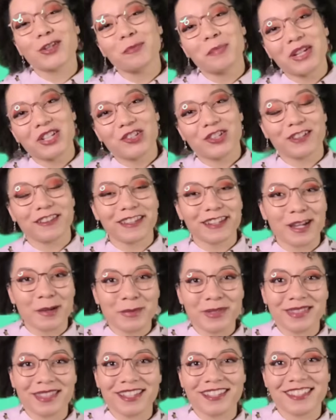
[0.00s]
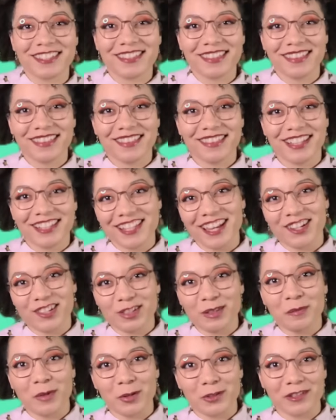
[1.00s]
Also beach cleanups, that's, that's
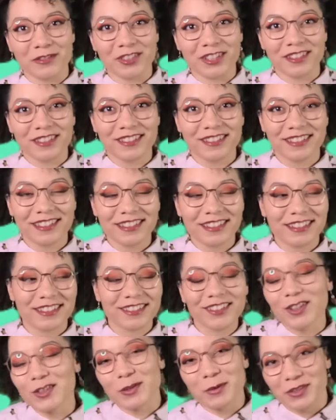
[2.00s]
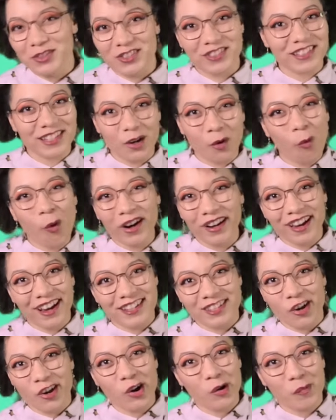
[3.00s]
actually most of it. Also, it's just like one
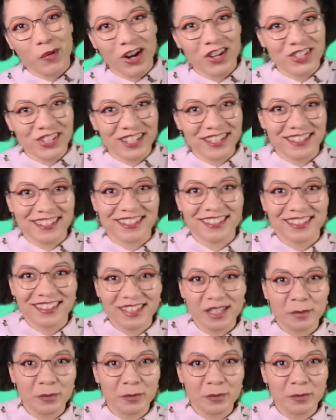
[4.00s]
guy's art project.